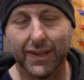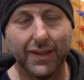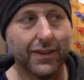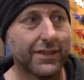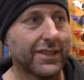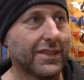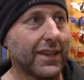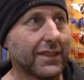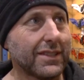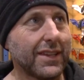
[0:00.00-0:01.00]
I know, it's the
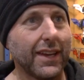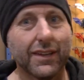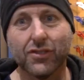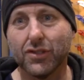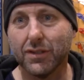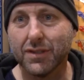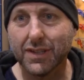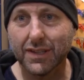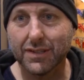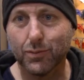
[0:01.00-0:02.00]
Junxing
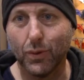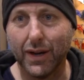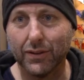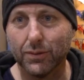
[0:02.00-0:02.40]
261